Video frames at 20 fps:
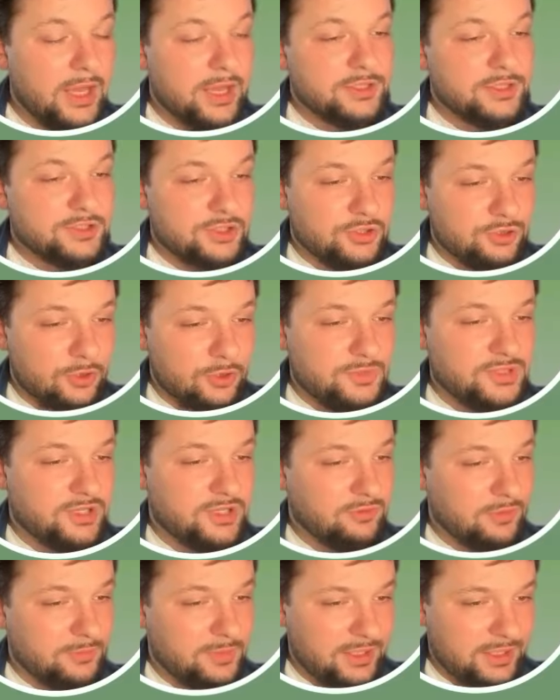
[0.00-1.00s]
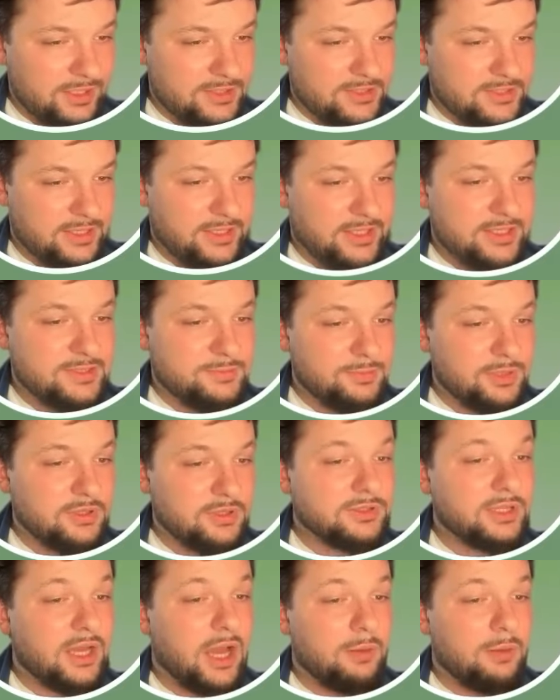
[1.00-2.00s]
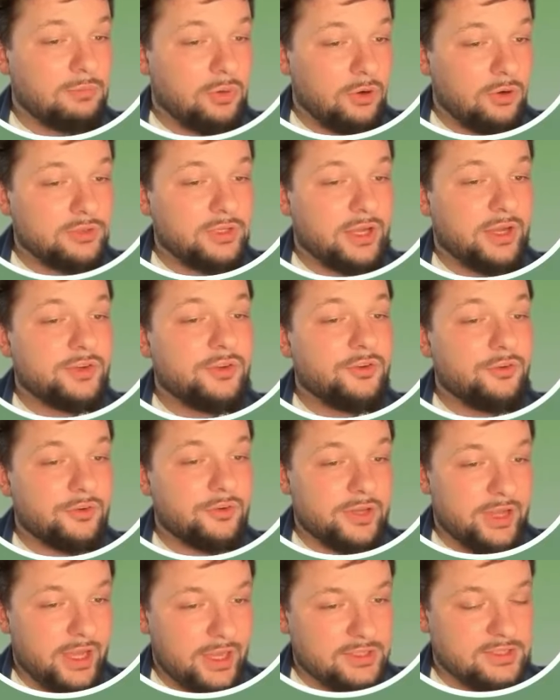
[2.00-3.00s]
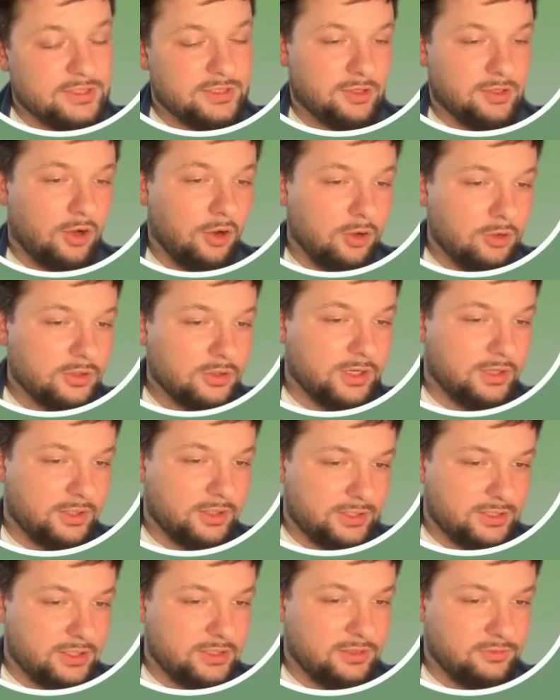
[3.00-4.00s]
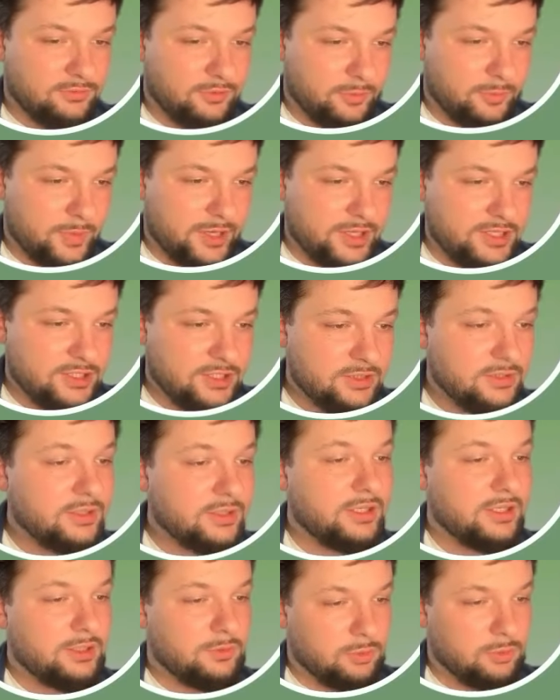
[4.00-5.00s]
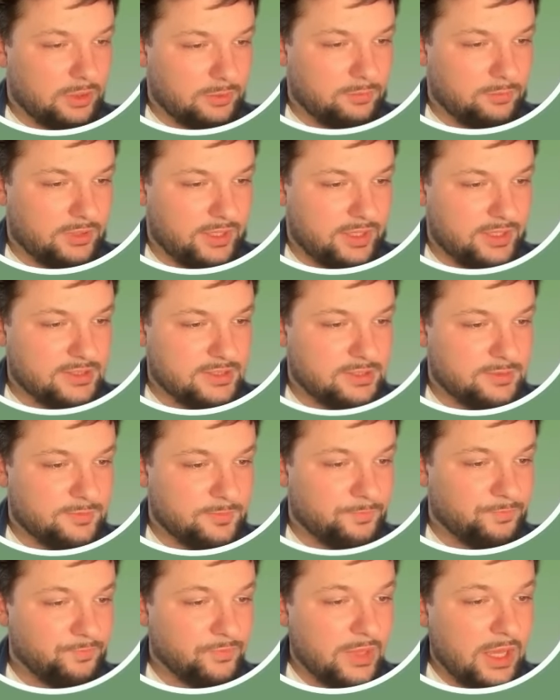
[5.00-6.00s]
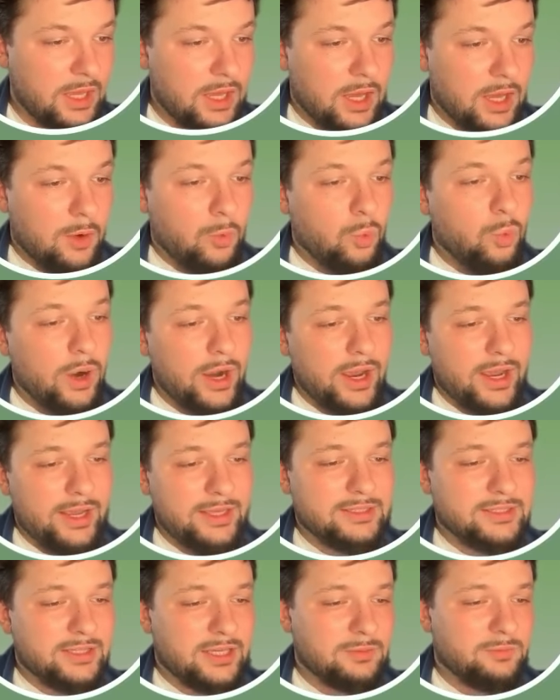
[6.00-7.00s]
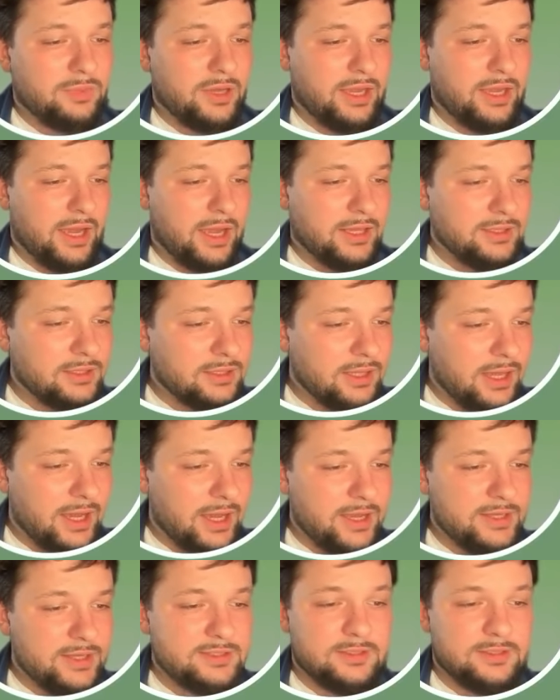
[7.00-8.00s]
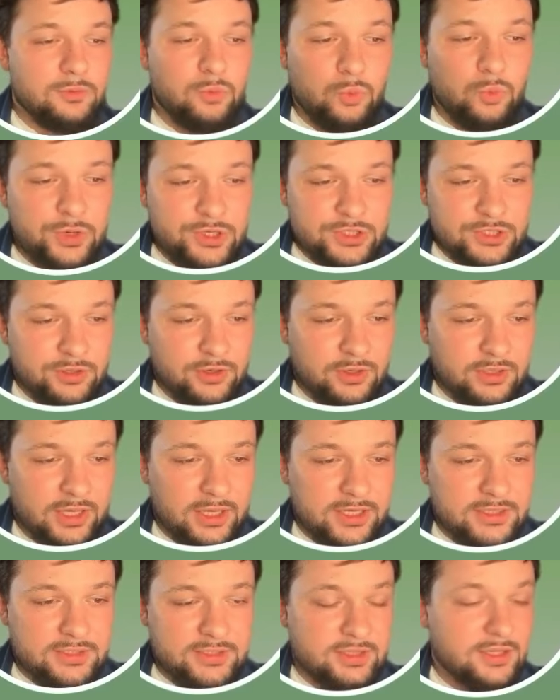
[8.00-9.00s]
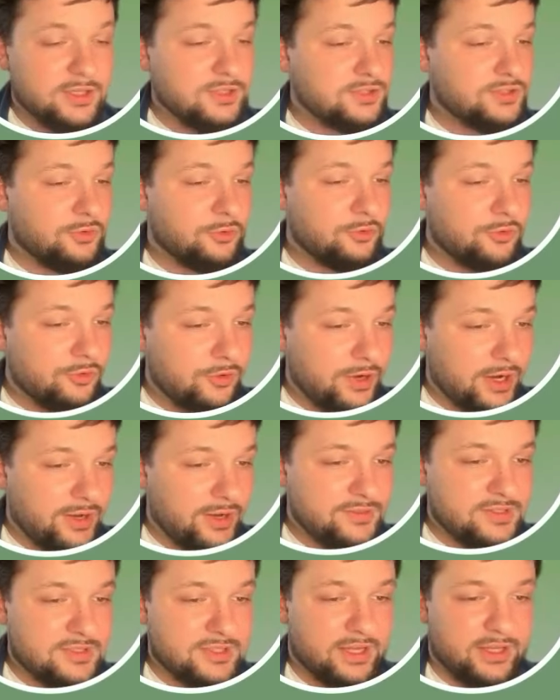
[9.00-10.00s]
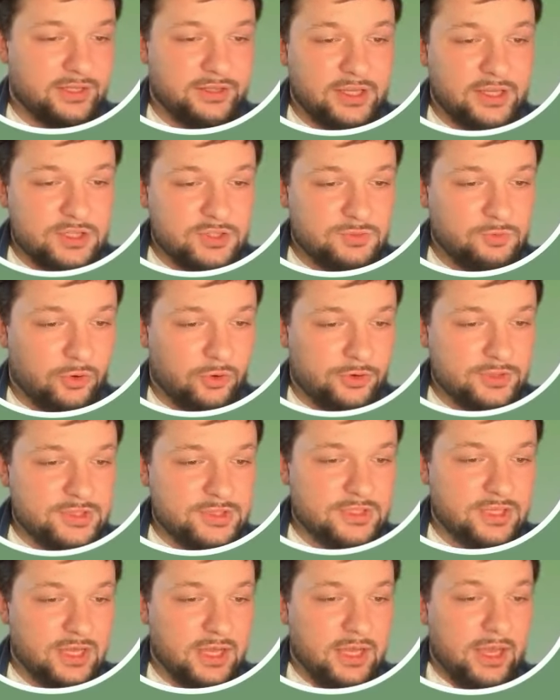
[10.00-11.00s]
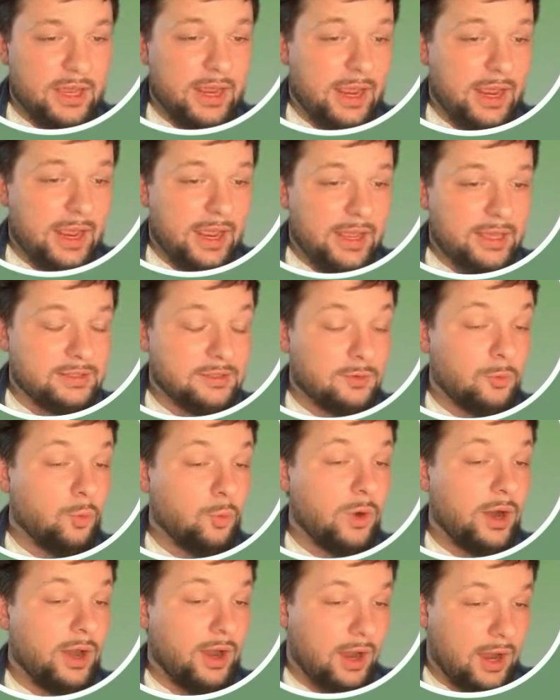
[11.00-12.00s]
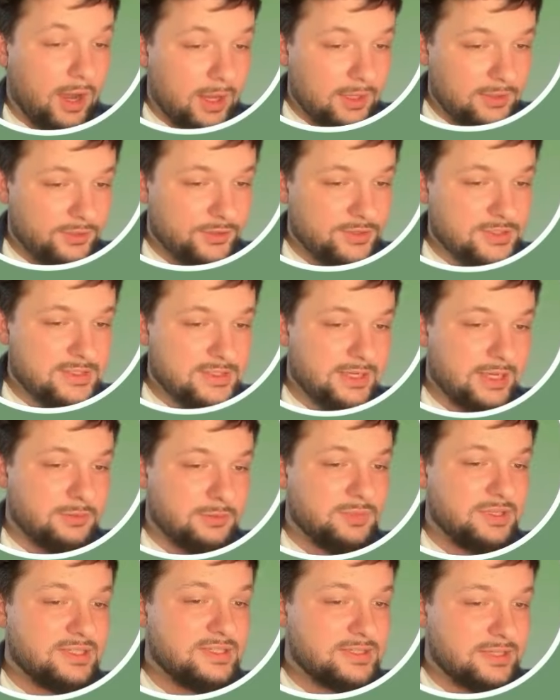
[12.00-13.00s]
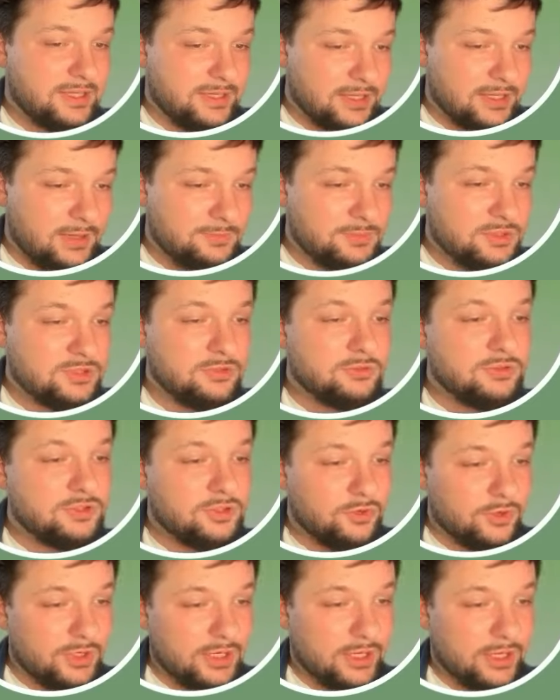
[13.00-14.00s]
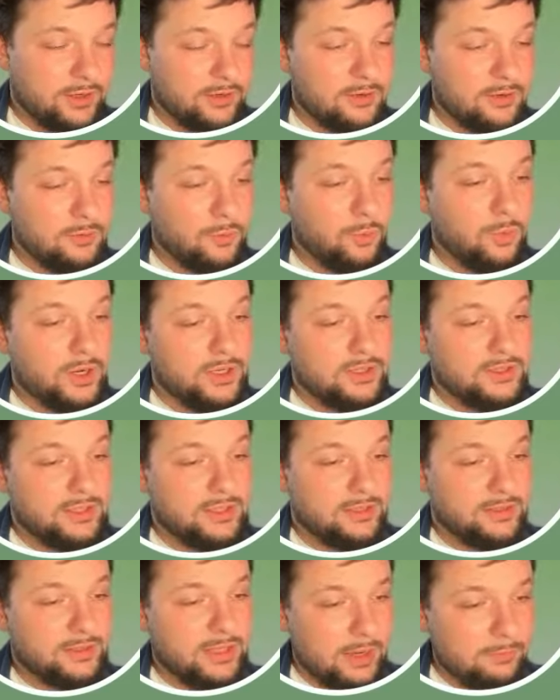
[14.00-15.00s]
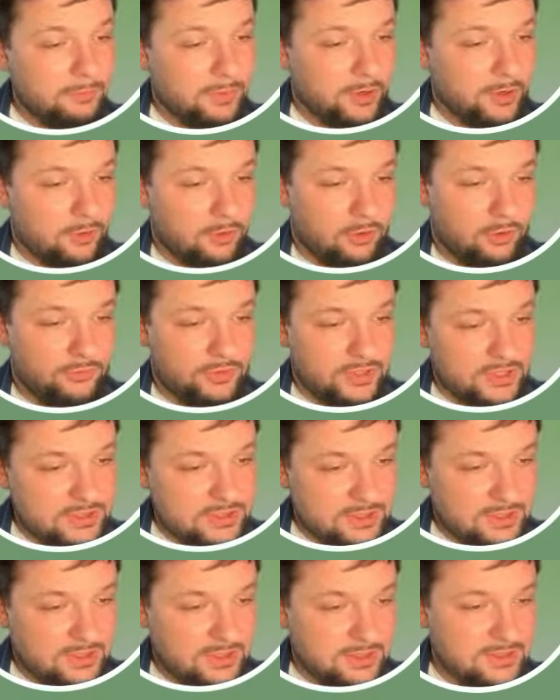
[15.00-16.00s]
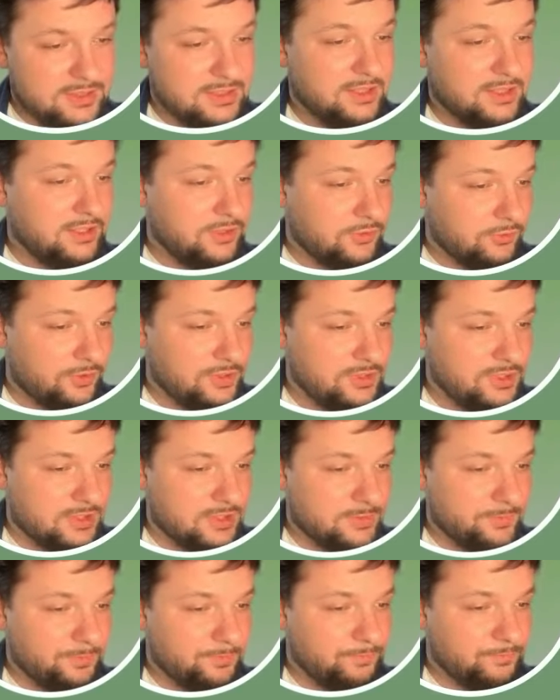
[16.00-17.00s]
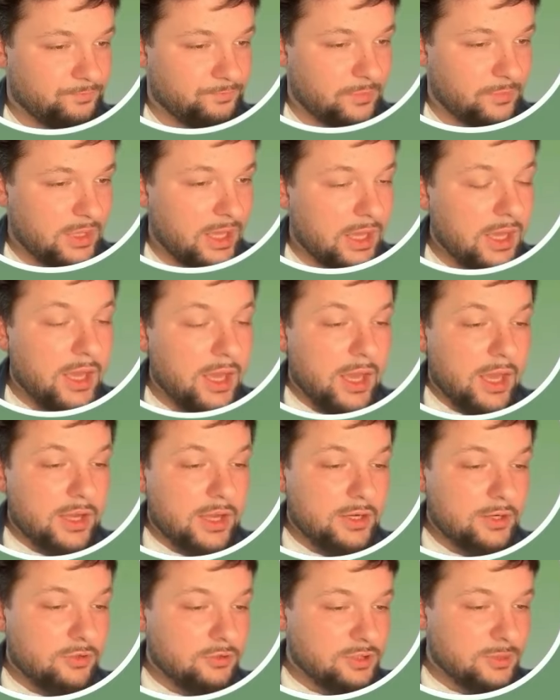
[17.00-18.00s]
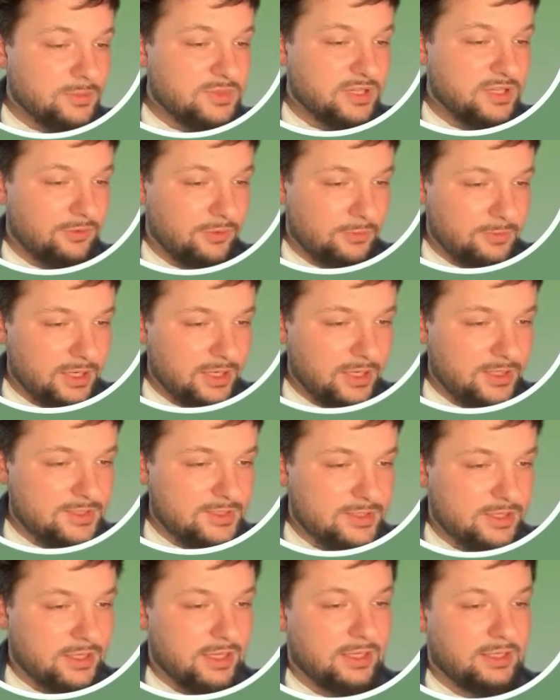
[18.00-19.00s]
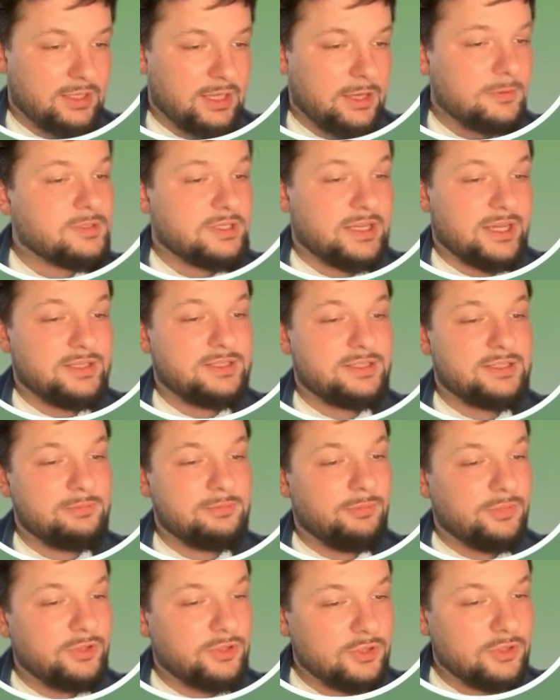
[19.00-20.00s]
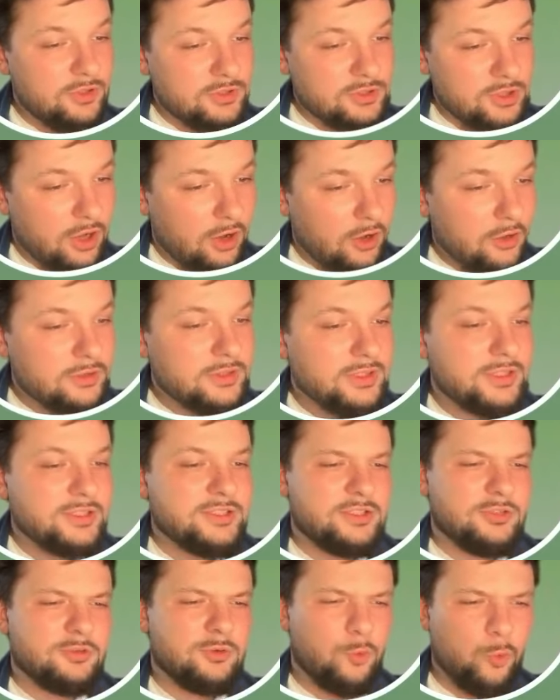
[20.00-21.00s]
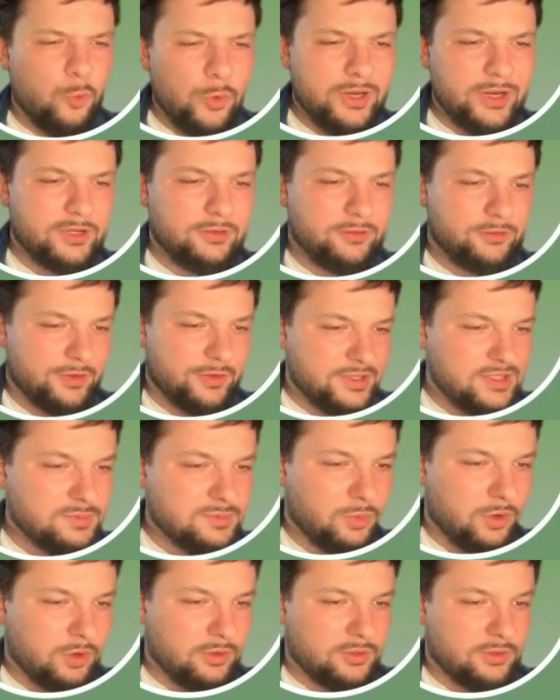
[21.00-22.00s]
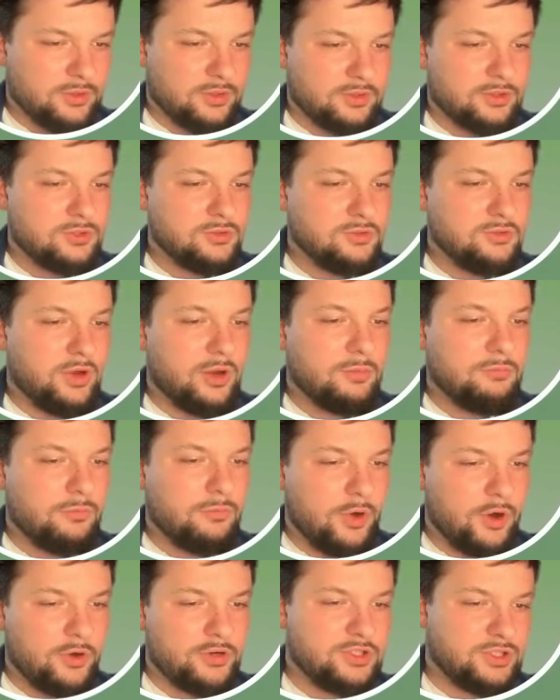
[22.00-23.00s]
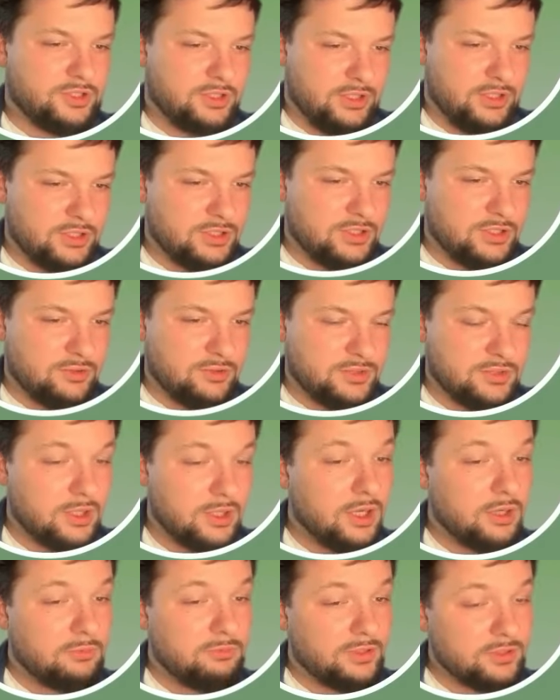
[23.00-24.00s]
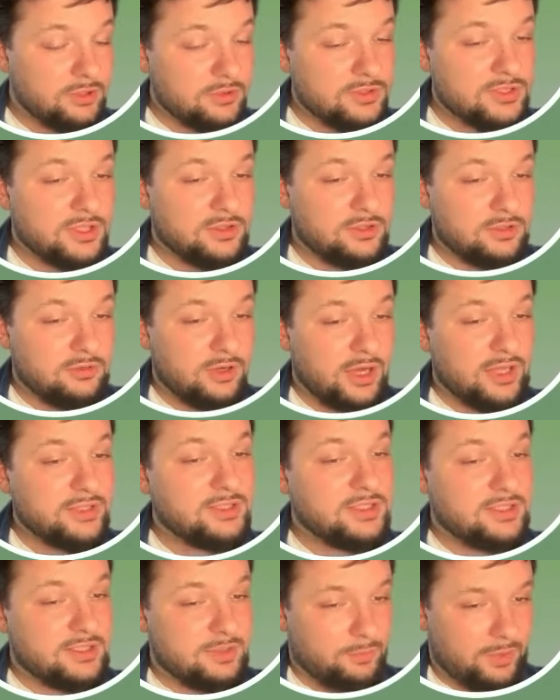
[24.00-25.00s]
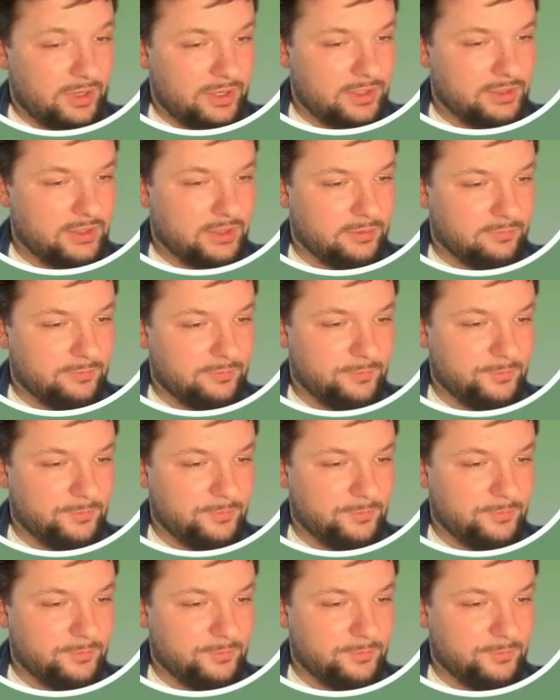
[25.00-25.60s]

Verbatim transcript: True observability is built upon aggregating all collected information in one place where it can be analyzed, visualized through graphs and dashboards, and where alerts can be set up to trigger when the number of incidents increases. Good observability allows a team not only to quickly respond to emergent issues, but also to anticipate them.